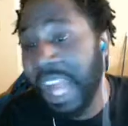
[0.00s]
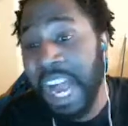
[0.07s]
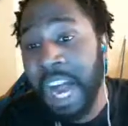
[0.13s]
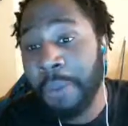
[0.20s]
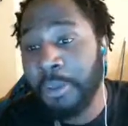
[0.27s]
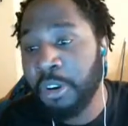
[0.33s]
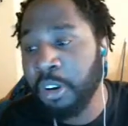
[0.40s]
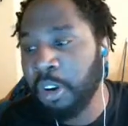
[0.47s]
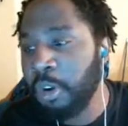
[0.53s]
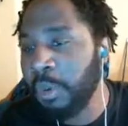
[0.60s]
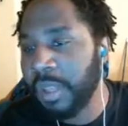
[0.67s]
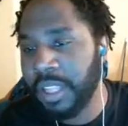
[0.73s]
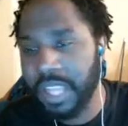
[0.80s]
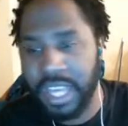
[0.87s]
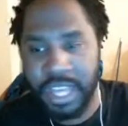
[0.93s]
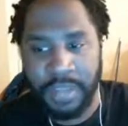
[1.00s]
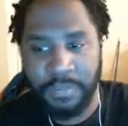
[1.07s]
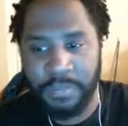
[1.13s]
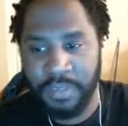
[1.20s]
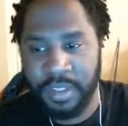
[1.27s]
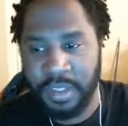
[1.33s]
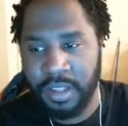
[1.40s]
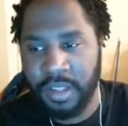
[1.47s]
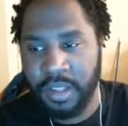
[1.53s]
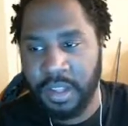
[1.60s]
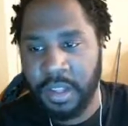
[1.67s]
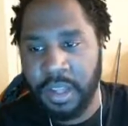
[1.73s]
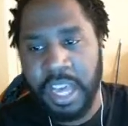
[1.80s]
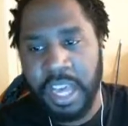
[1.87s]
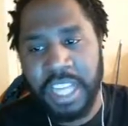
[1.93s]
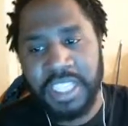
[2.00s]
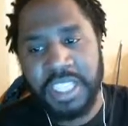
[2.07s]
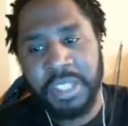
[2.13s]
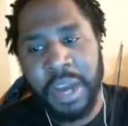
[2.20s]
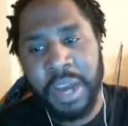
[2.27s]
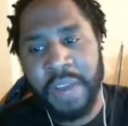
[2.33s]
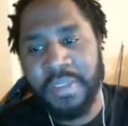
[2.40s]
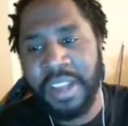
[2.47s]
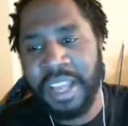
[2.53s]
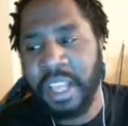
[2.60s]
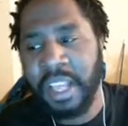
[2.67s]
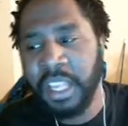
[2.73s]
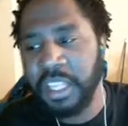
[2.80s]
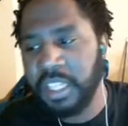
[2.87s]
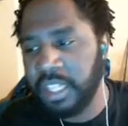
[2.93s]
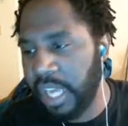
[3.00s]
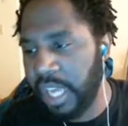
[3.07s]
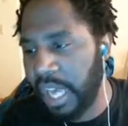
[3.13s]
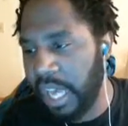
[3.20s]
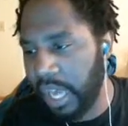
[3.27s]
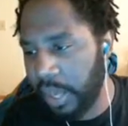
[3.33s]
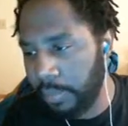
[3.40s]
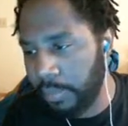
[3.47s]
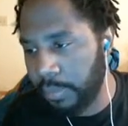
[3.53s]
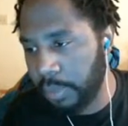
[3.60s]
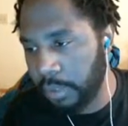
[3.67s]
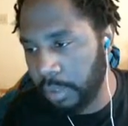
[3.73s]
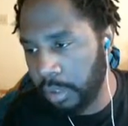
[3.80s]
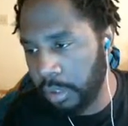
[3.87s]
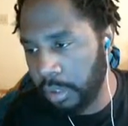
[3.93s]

I'm cool with that. Actually, you don't have any stab, do